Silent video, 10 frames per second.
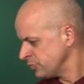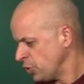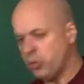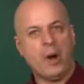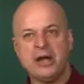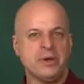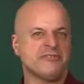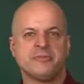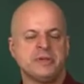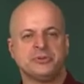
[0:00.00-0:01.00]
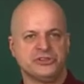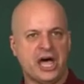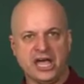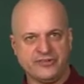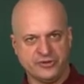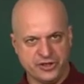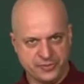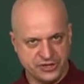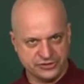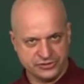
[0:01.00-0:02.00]
well, why wait for people to die of
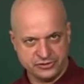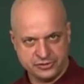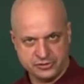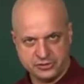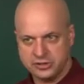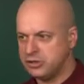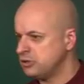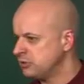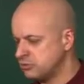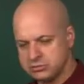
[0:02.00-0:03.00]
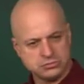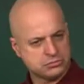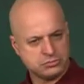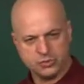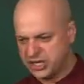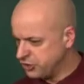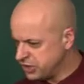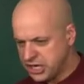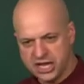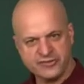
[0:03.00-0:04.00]
arrhythmias? We know you
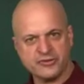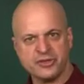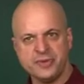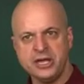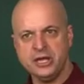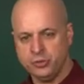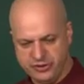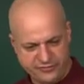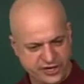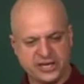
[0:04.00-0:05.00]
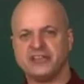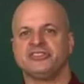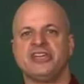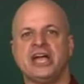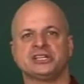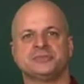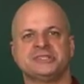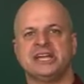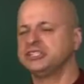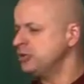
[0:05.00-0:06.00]
die of arrhythmia. We figured out this action
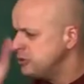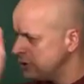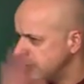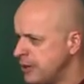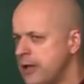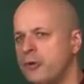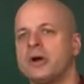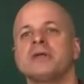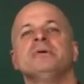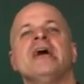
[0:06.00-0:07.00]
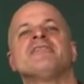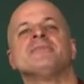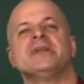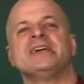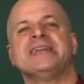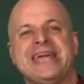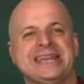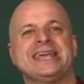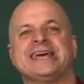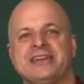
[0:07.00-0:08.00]
potential. We're going to put everybody on
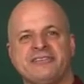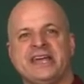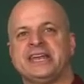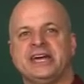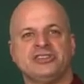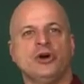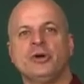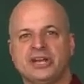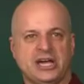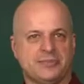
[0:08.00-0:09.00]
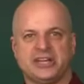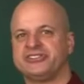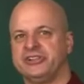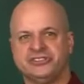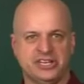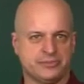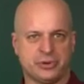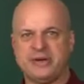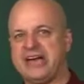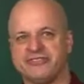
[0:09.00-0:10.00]
enconide, flecainide, toconide, mexiletine,
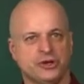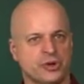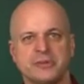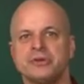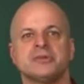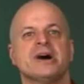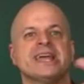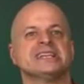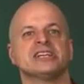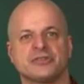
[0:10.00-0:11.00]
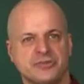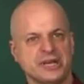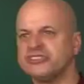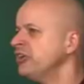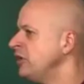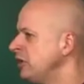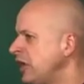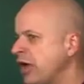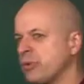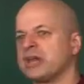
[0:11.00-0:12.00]
propafenone. We're going to put them on antiarrhythmics,
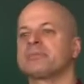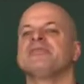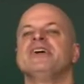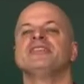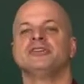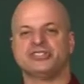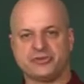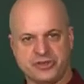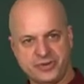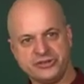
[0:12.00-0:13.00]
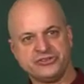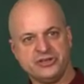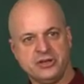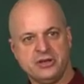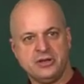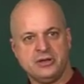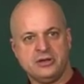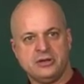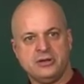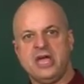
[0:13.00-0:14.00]
and we're going to prevent those arrhythmias.
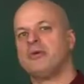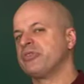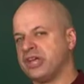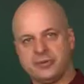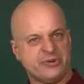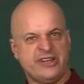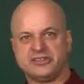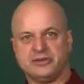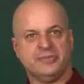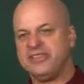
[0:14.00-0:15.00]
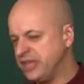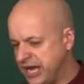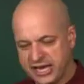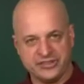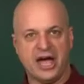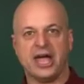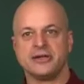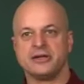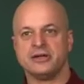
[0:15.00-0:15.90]
And they're going to prevent them, and they're not going to die.